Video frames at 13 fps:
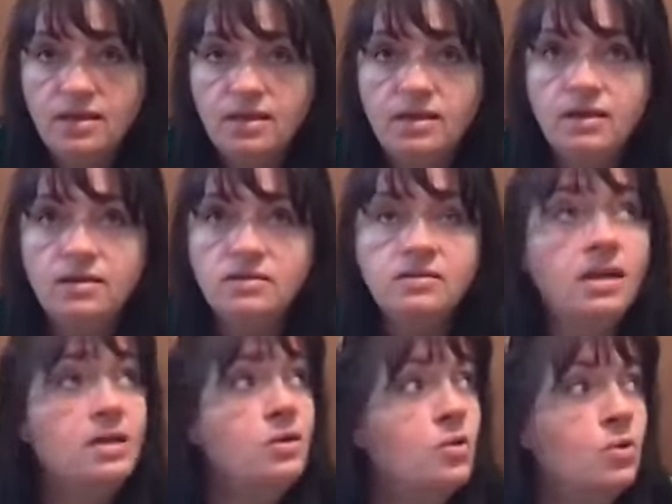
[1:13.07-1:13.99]
It is
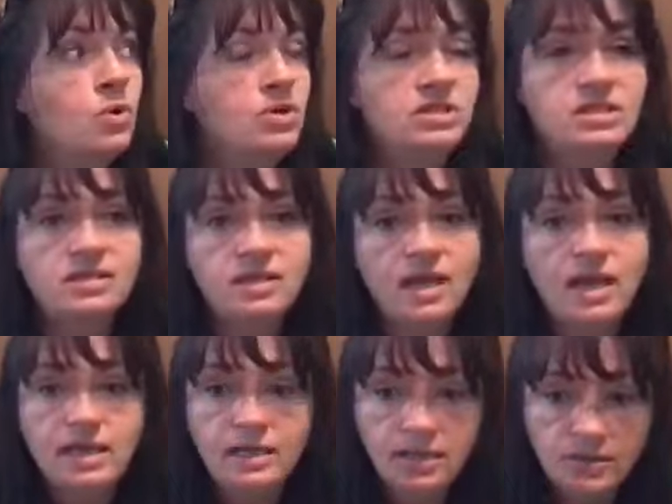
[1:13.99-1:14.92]
a gorgeous
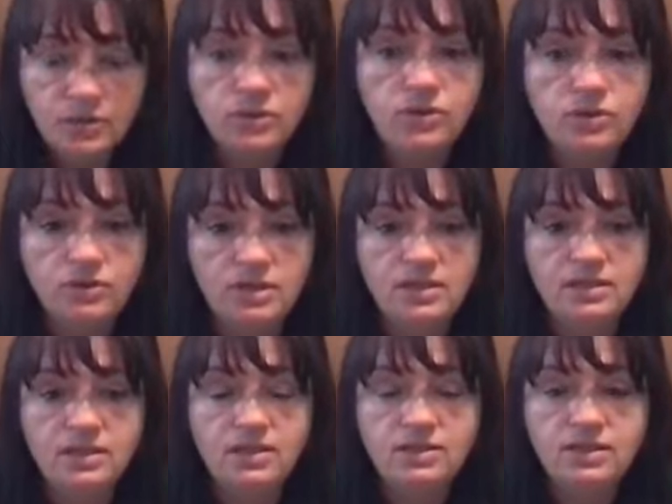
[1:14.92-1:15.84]
82
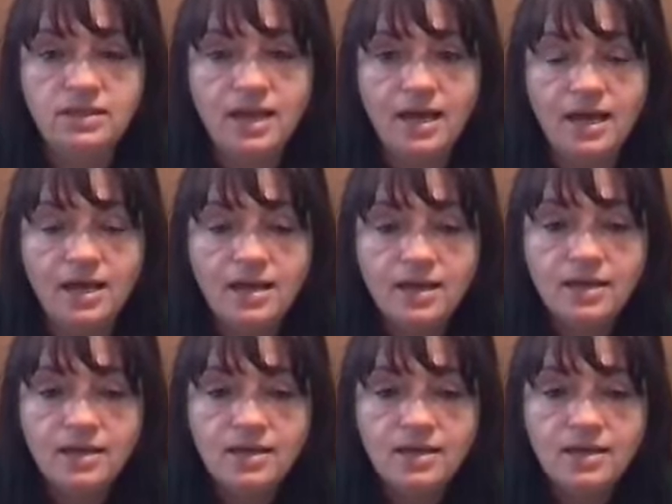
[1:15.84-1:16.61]
degrees here today.